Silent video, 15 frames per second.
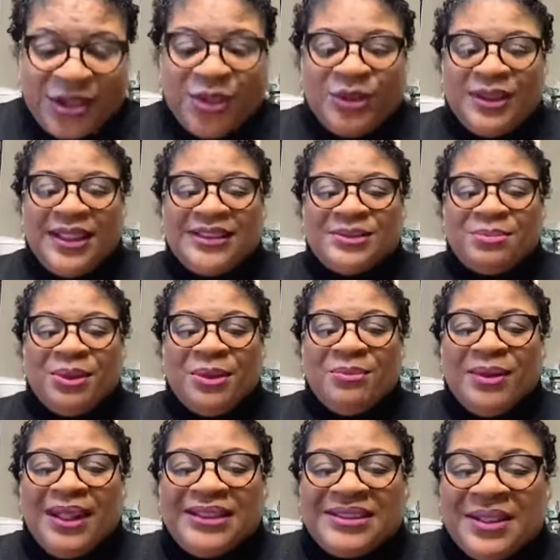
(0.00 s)
So let's be a
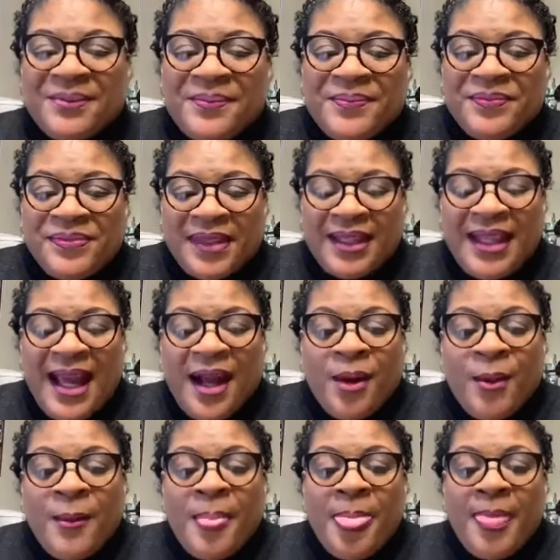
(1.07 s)
blessing.
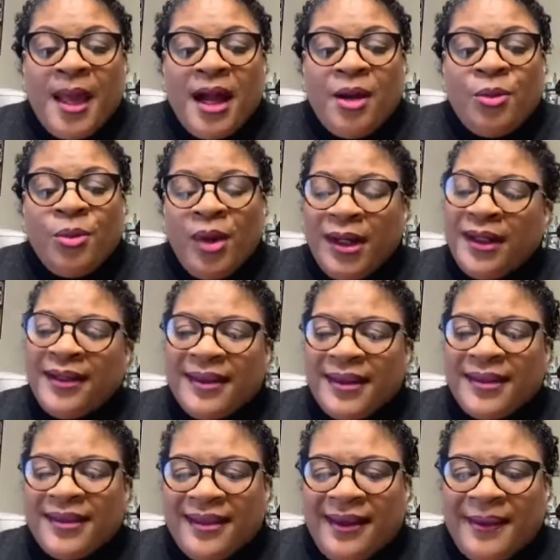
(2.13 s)
Now, one
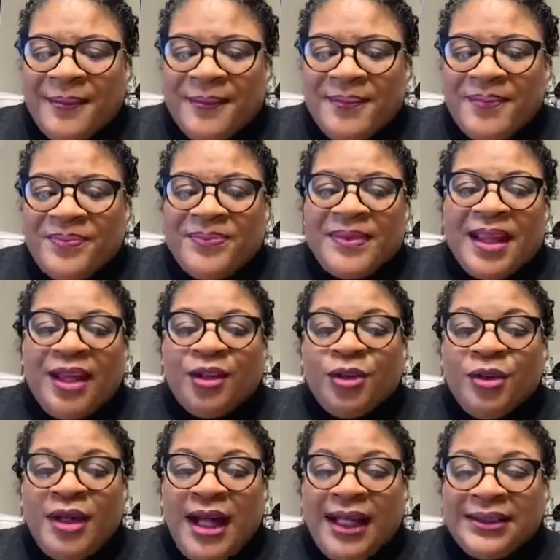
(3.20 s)
other thing.
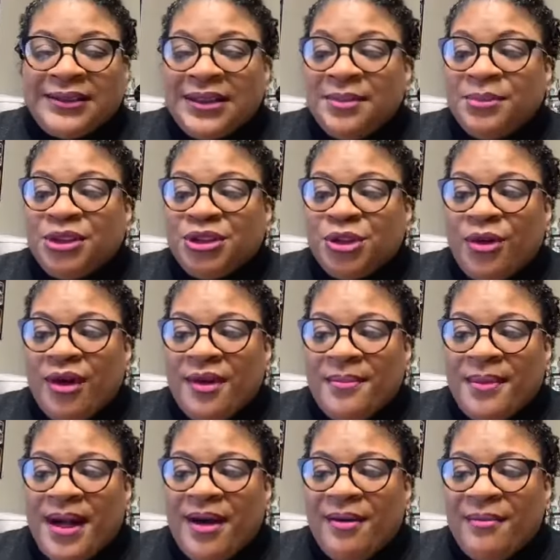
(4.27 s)
You guys hear me talk
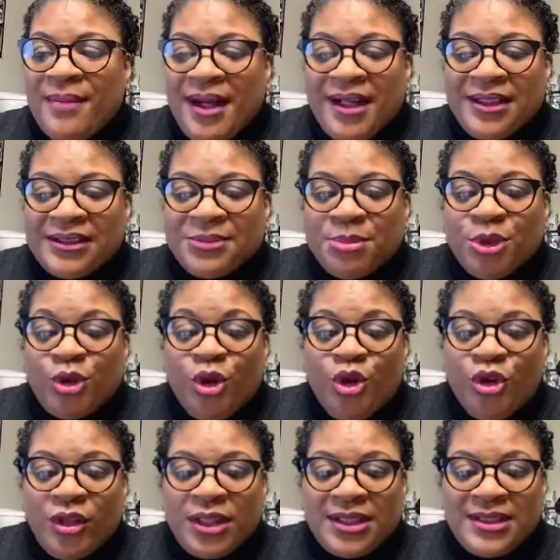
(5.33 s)
about my husband
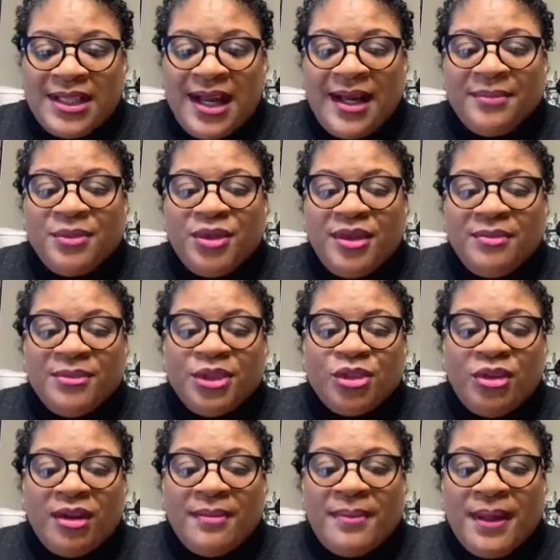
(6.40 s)
all the time. You hear me
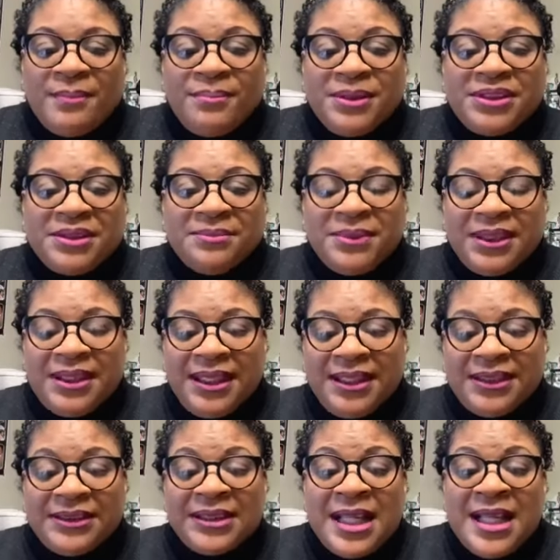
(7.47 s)
talk about Bishop
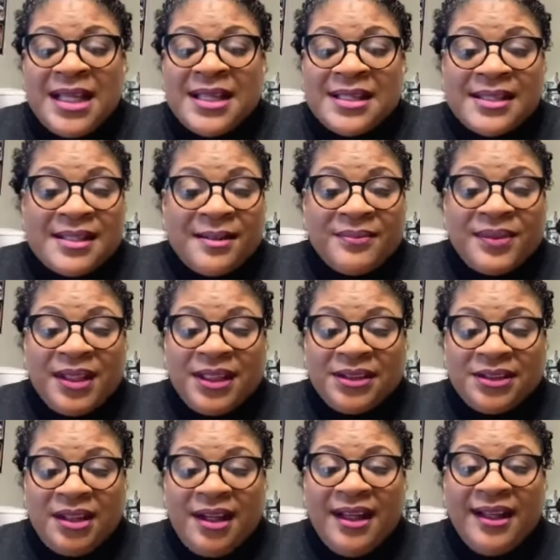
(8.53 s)
McInnis. Some
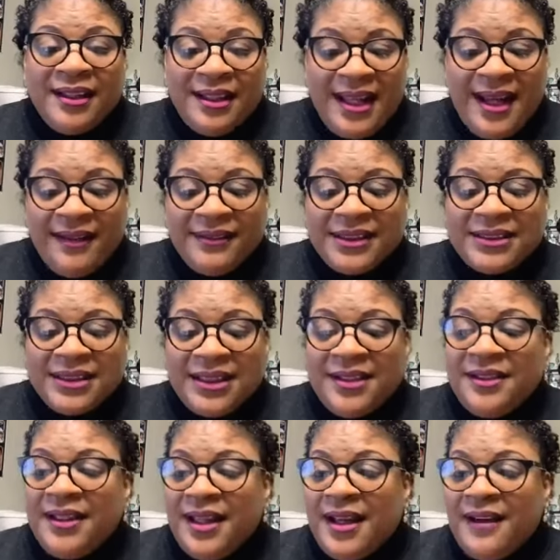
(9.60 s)
things are
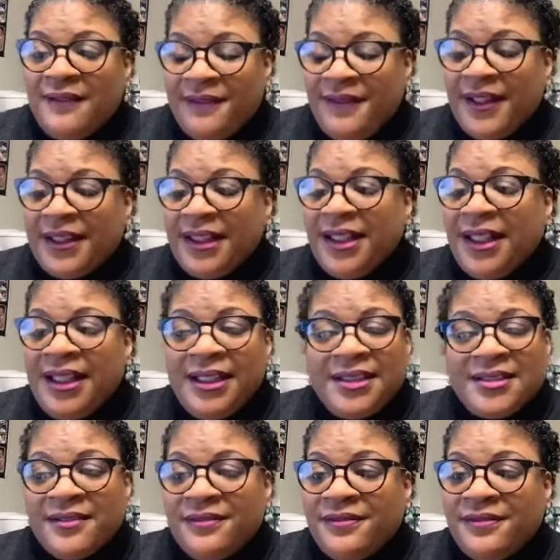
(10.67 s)
hilariously funny.
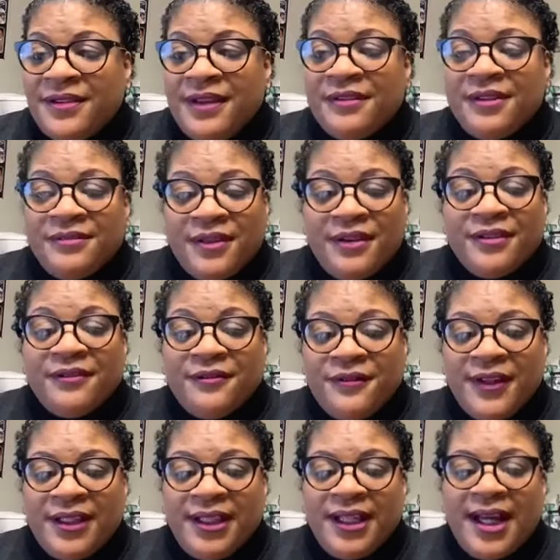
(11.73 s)
He's a very, very
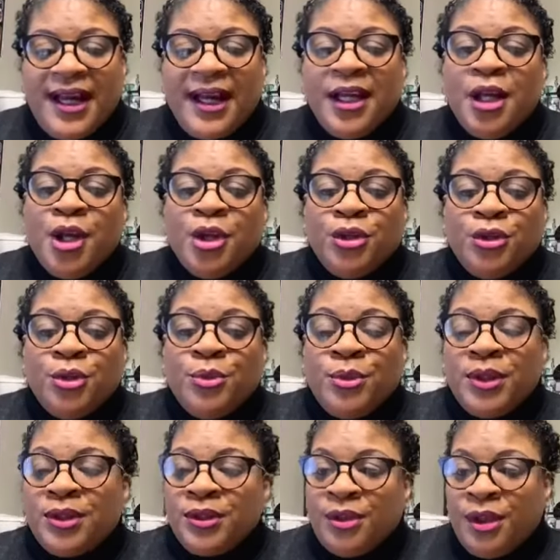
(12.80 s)
funny guy. You
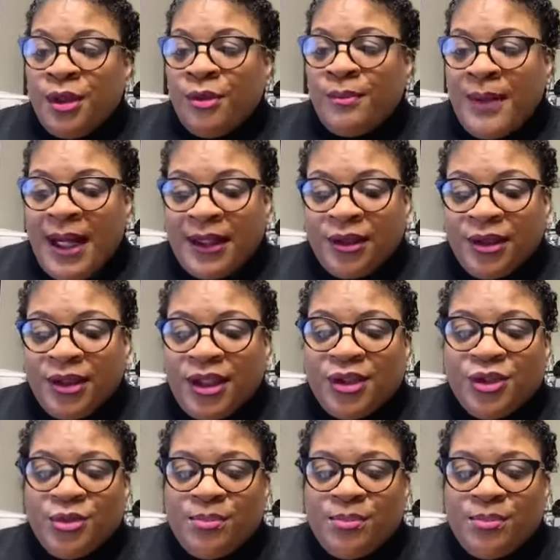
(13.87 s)
wouldn't know by looking.